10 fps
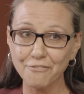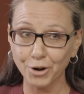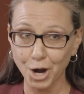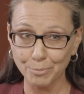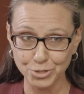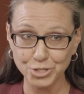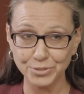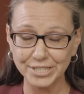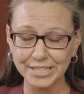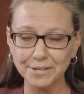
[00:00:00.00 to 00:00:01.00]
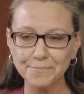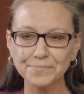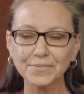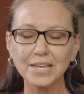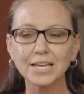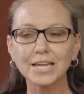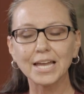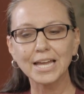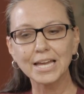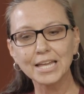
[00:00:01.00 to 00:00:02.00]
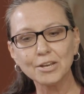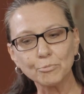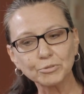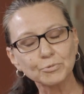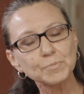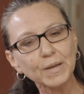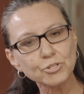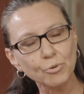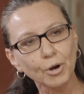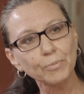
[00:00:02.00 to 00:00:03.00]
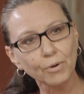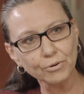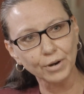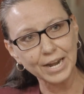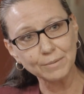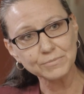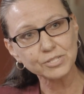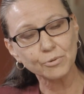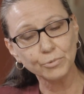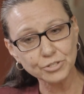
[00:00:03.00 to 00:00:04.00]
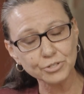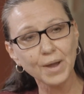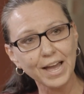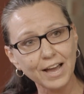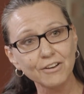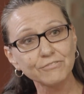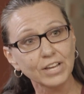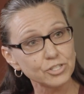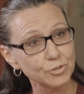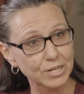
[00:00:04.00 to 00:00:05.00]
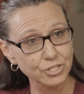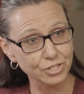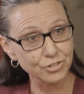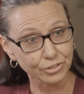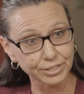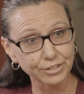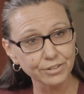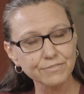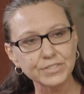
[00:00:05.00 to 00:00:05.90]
for opportunity. And with respect to our programs, we do have, as you mentioned earlier,